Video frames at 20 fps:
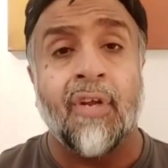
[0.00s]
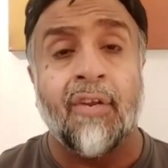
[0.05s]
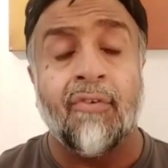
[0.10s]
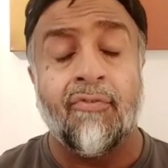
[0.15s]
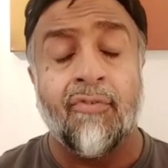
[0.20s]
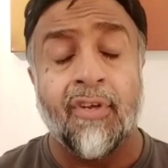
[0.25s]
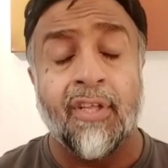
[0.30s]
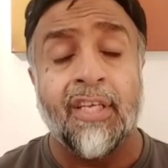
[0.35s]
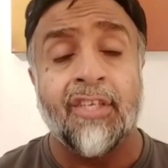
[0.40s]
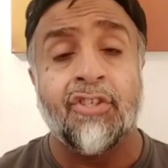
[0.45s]
in
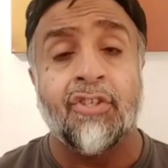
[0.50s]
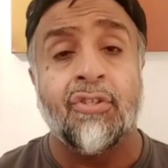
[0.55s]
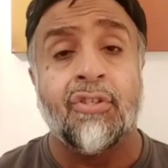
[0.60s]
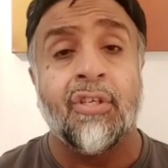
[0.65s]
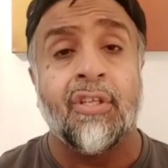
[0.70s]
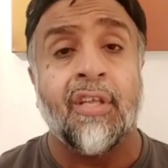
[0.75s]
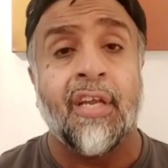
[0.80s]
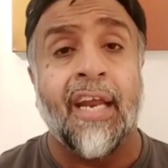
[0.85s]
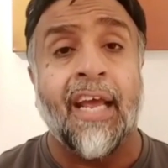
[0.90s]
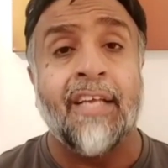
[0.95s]
relation
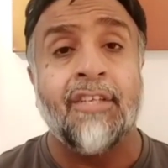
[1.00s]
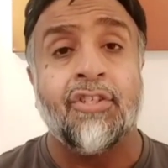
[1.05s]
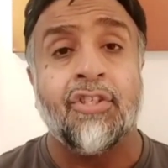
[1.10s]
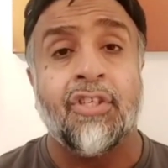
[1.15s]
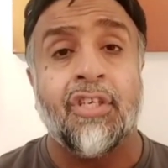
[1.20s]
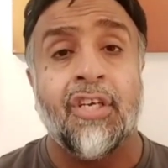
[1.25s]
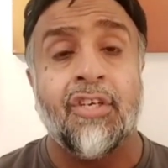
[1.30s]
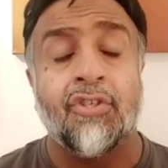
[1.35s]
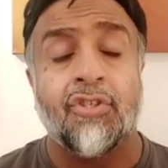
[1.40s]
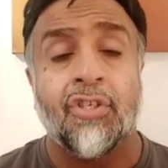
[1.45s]
to their
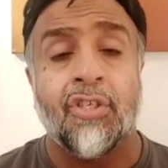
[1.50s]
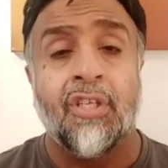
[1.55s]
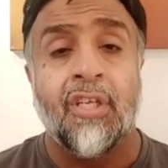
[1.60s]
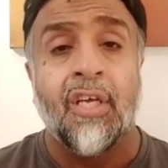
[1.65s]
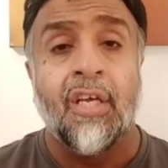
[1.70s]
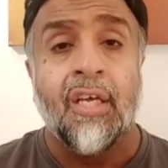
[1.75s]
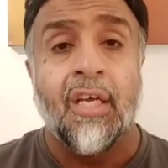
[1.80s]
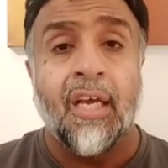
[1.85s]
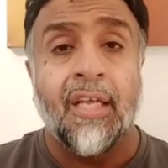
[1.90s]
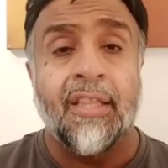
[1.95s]
education
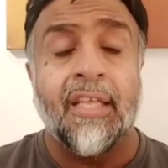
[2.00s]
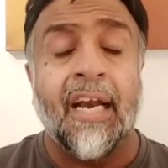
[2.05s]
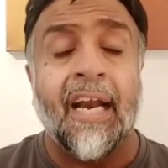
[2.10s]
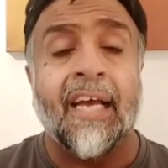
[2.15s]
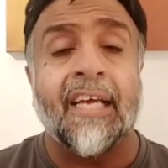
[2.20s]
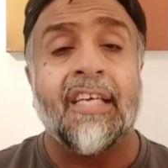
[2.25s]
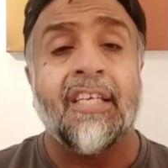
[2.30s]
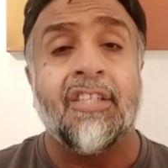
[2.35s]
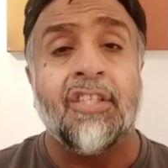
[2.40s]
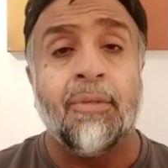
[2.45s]
and their
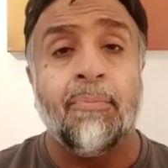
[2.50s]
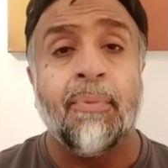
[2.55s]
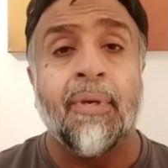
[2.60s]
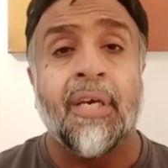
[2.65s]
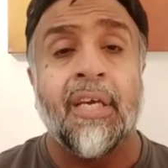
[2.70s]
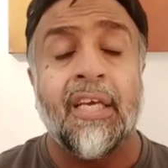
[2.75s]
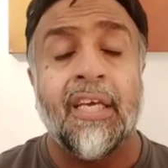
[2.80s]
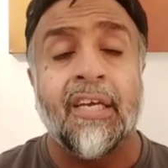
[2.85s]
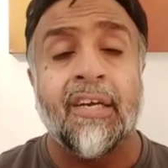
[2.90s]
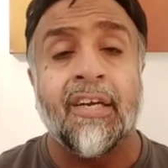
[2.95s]
academia
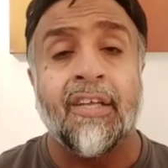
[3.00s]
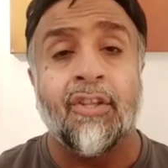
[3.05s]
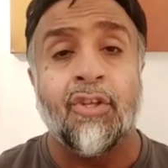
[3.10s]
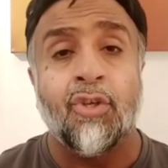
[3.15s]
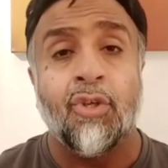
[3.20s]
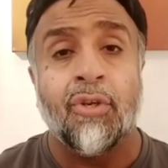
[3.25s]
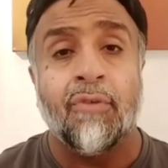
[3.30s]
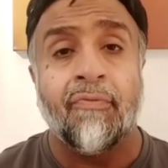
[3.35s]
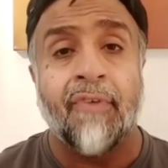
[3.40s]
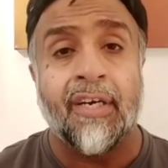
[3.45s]
here at the
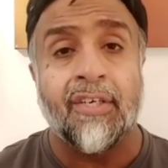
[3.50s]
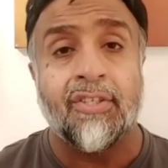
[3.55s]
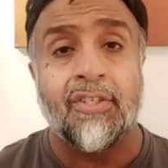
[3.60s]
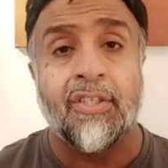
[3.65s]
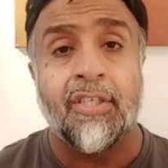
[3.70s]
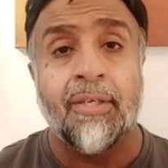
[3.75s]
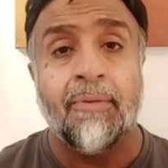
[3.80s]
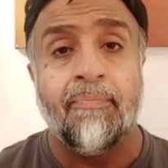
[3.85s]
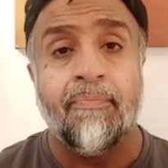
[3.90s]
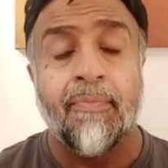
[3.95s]

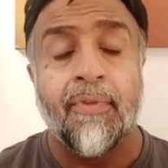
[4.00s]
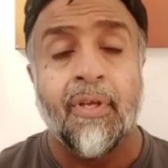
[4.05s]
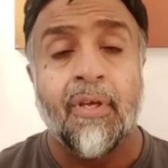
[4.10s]
university.